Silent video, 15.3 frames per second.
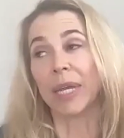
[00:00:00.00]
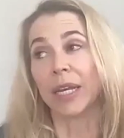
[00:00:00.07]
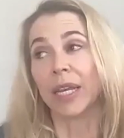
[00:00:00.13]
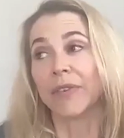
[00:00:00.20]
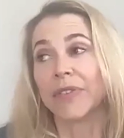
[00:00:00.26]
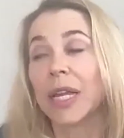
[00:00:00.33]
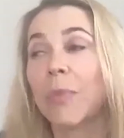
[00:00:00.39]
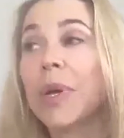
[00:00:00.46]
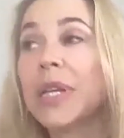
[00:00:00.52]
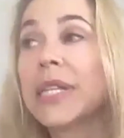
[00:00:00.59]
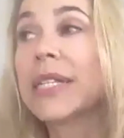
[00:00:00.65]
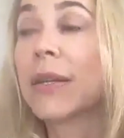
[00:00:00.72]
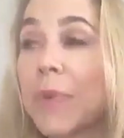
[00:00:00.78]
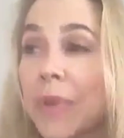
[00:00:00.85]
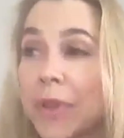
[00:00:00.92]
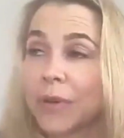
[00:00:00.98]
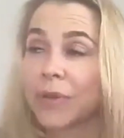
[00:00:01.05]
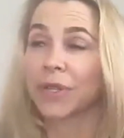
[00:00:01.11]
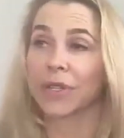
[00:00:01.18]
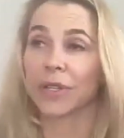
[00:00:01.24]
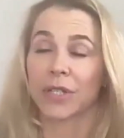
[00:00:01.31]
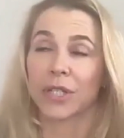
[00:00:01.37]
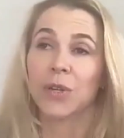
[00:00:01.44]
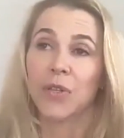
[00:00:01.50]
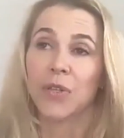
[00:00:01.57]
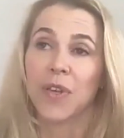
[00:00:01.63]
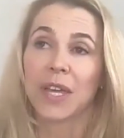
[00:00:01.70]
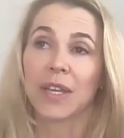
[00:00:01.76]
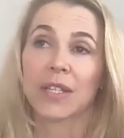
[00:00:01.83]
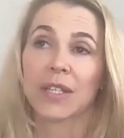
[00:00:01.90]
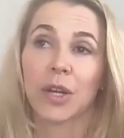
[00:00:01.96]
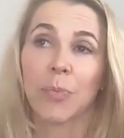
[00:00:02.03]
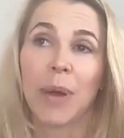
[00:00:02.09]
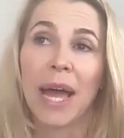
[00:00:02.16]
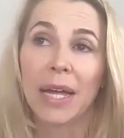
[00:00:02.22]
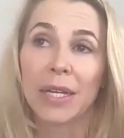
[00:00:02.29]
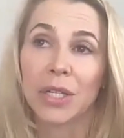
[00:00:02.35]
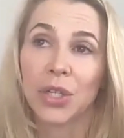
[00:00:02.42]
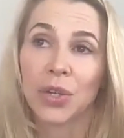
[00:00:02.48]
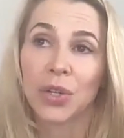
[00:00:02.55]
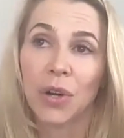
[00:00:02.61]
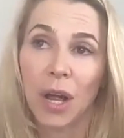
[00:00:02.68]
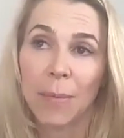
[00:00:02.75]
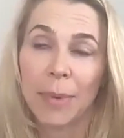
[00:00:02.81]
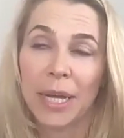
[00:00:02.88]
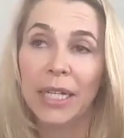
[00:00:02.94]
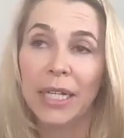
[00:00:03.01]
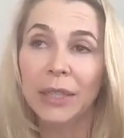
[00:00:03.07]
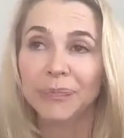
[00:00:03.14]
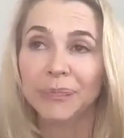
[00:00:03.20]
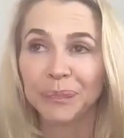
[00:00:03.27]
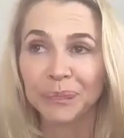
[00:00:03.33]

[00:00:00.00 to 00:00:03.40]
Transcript: I mean, if someone's in, well, those two things. So past trauma,